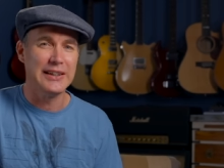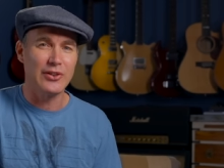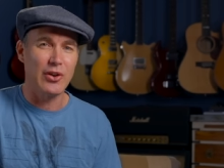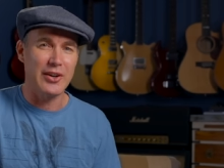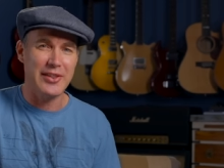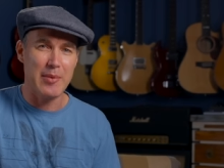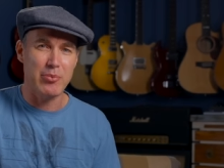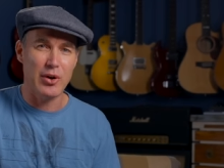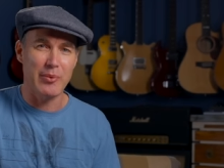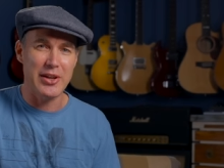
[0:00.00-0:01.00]
not at that
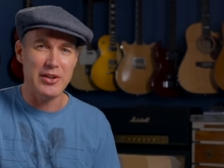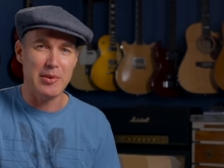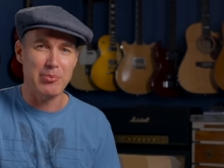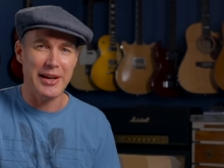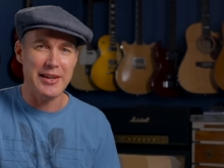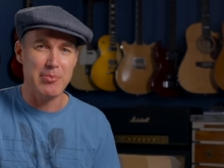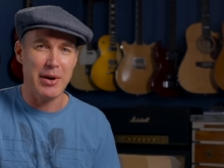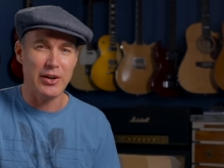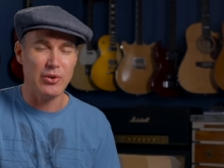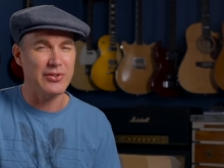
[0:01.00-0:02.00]
point where you can play your
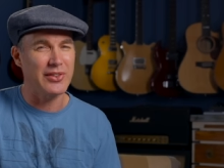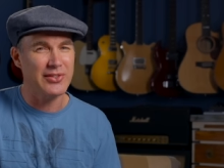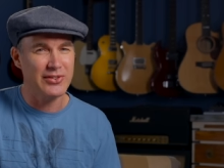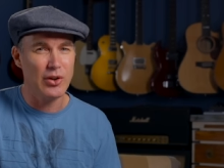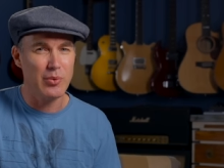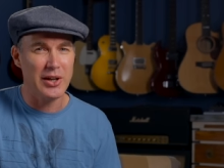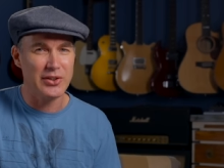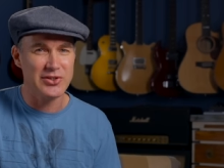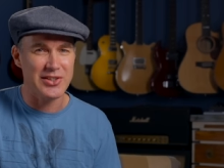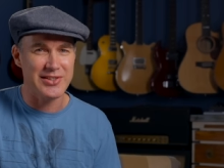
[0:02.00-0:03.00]
bar chords. It still
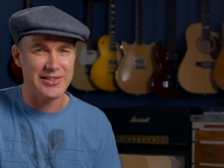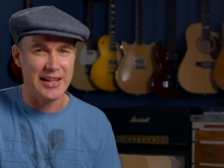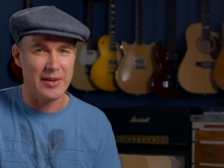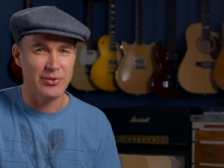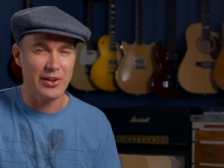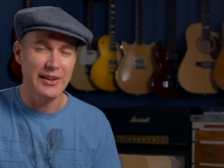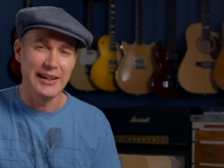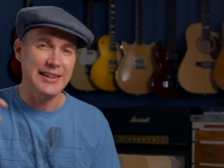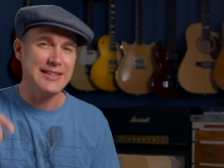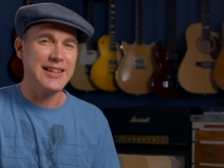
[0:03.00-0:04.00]
works just the same. So
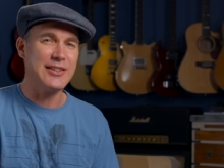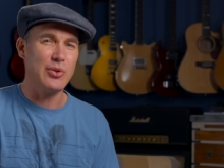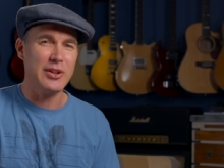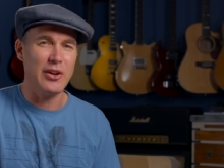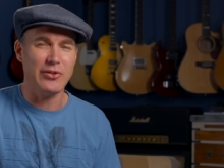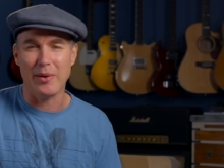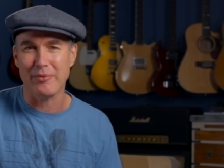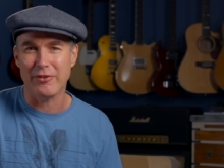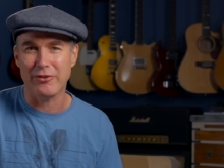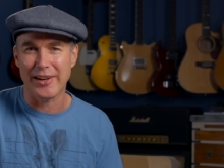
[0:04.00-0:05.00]
let's get to a
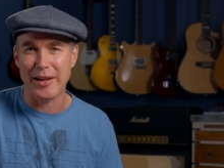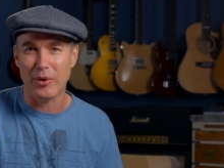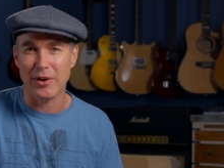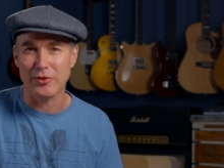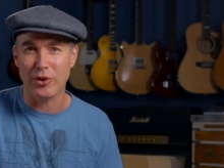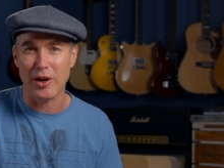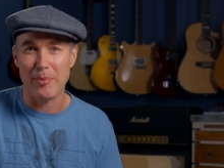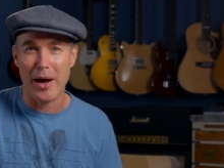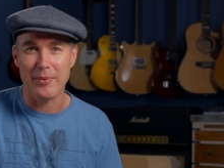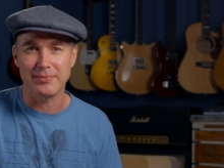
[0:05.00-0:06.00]
close-up, find out what I'm talking about.